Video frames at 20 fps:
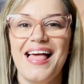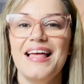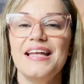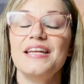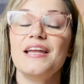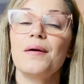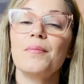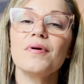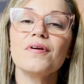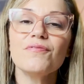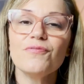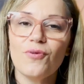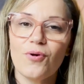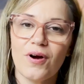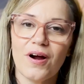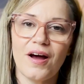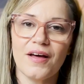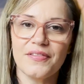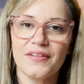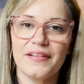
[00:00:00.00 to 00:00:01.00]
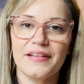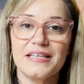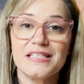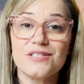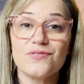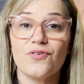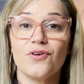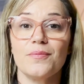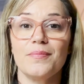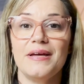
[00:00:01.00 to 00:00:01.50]
Number 4 on the list
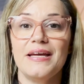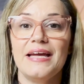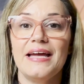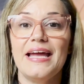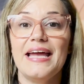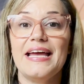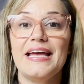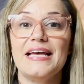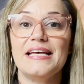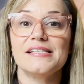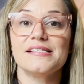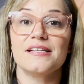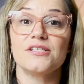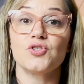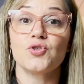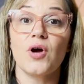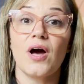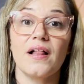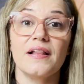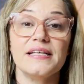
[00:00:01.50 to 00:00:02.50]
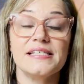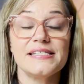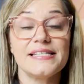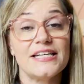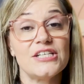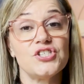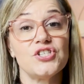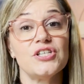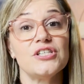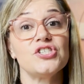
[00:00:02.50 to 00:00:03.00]
for me is the Trolley
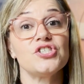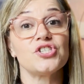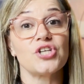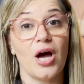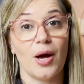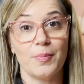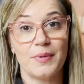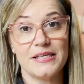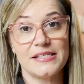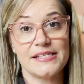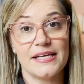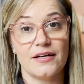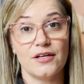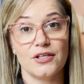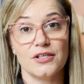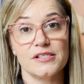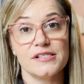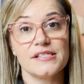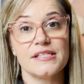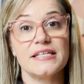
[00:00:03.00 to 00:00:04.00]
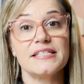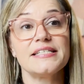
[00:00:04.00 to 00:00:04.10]
Station Shopping Centers. The